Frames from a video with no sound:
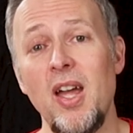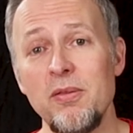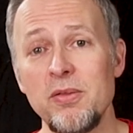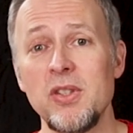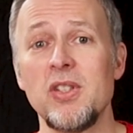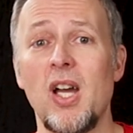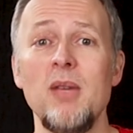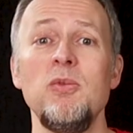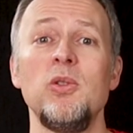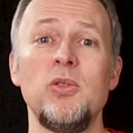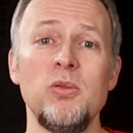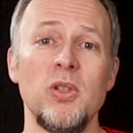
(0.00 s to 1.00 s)
every time
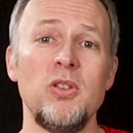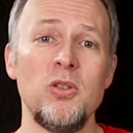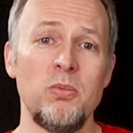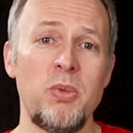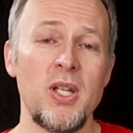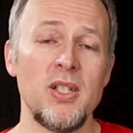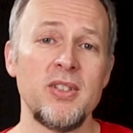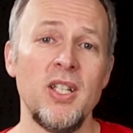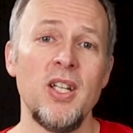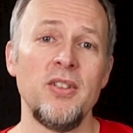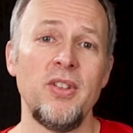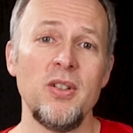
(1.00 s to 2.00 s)
you do a new build,
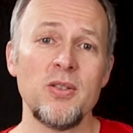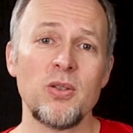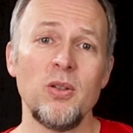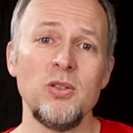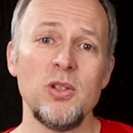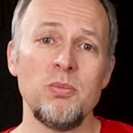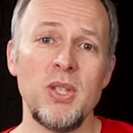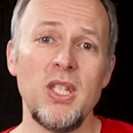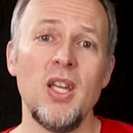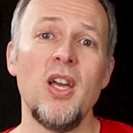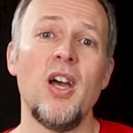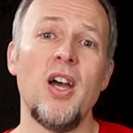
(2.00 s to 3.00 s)
there is going to
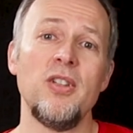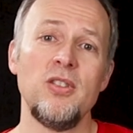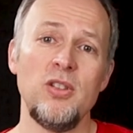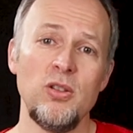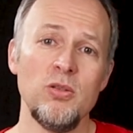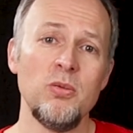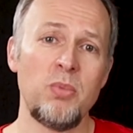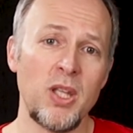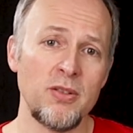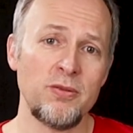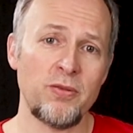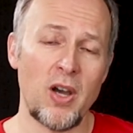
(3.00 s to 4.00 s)
be a new
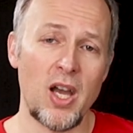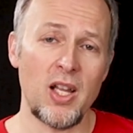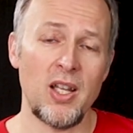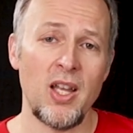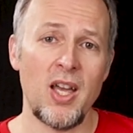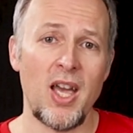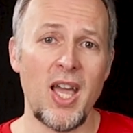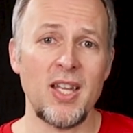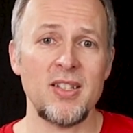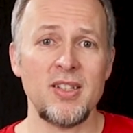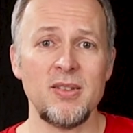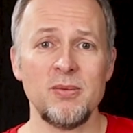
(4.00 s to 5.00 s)
bin file
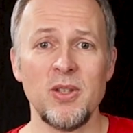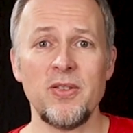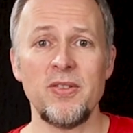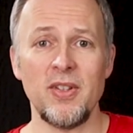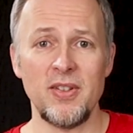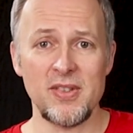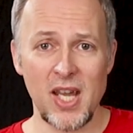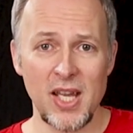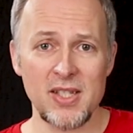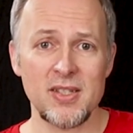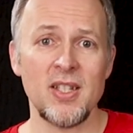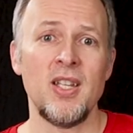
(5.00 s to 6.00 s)
ending with the
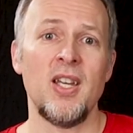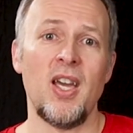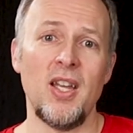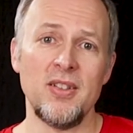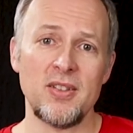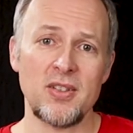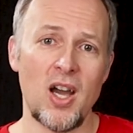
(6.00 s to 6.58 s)
date and